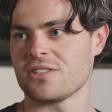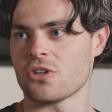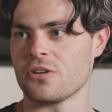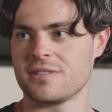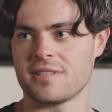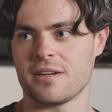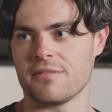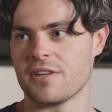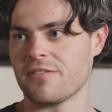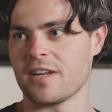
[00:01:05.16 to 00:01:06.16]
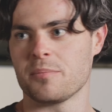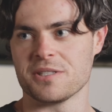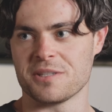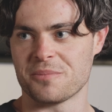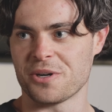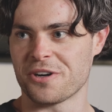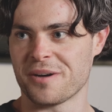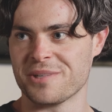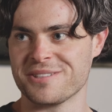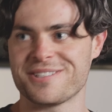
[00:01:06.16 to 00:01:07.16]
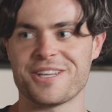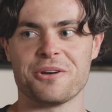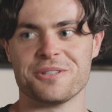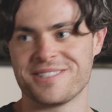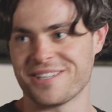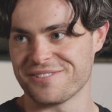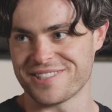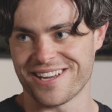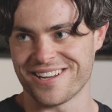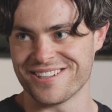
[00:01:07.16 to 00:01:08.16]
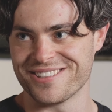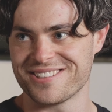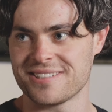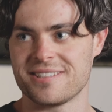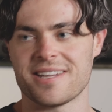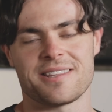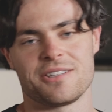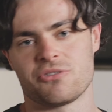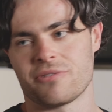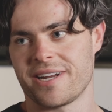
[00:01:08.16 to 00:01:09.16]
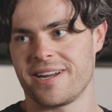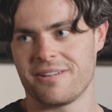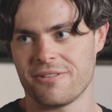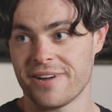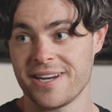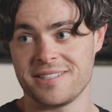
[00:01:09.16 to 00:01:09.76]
its own set of developers and programmers, their own set of standards. Nothing's really